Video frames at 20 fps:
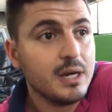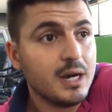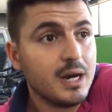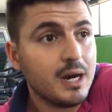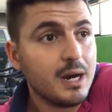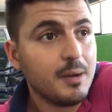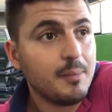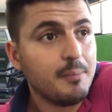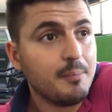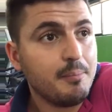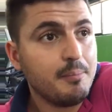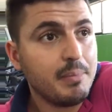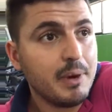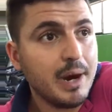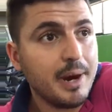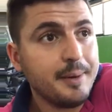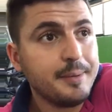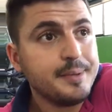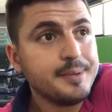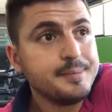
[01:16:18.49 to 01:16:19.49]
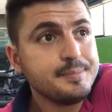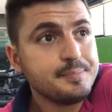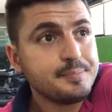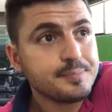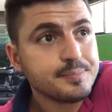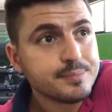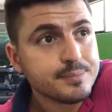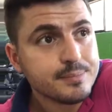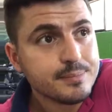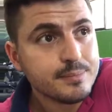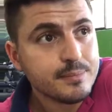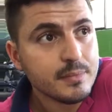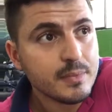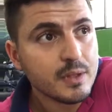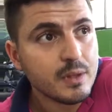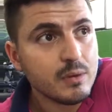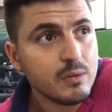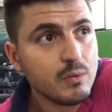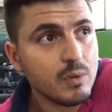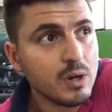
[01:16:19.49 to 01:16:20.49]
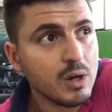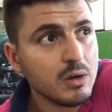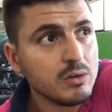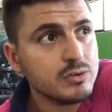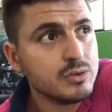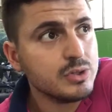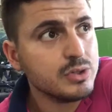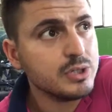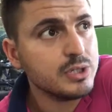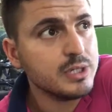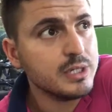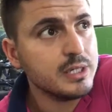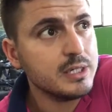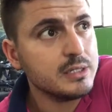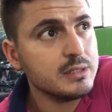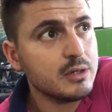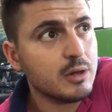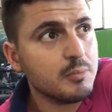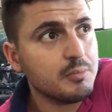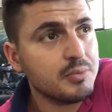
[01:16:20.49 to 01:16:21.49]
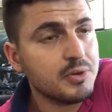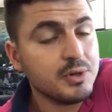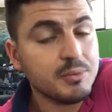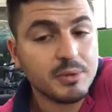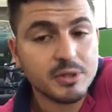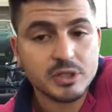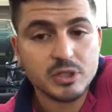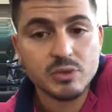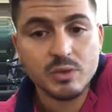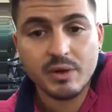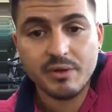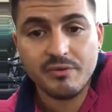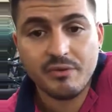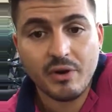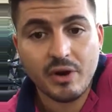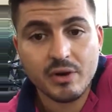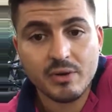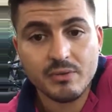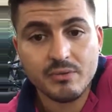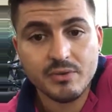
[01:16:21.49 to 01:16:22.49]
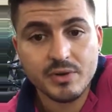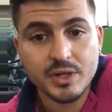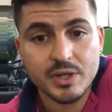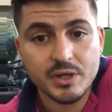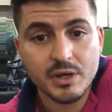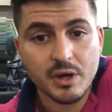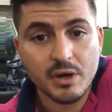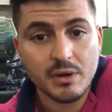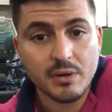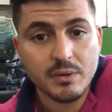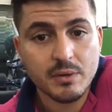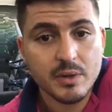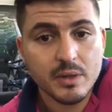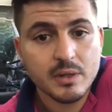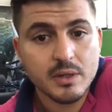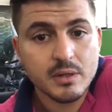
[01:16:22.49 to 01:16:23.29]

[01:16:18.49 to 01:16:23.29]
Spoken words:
But what I'll do is I'll pretty much do a final video